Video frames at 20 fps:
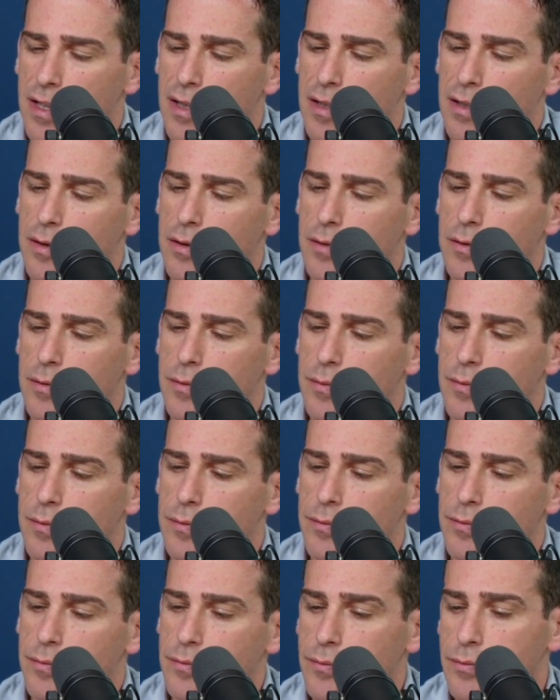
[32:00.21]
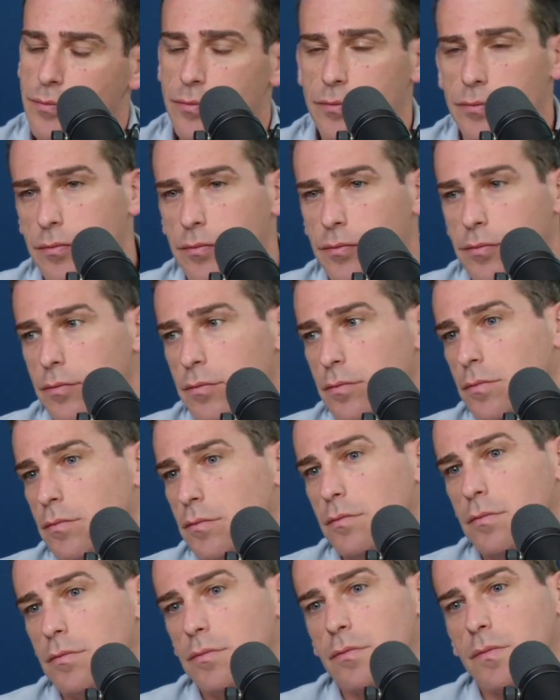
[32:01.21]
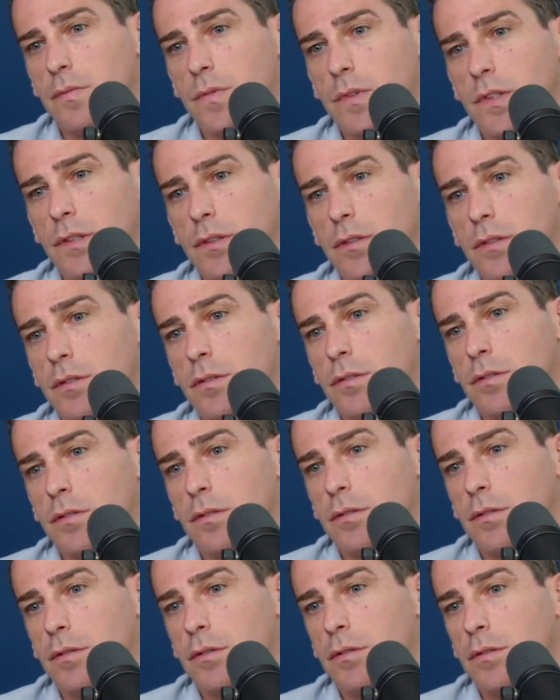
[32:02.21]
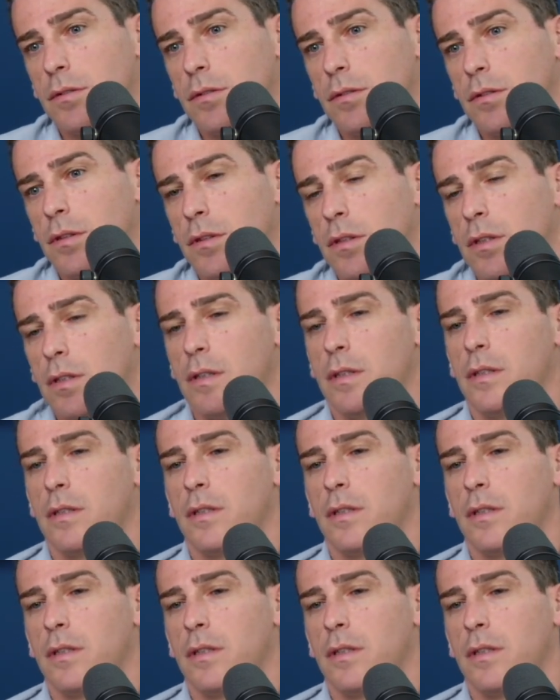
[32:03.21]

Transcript: (not speaking)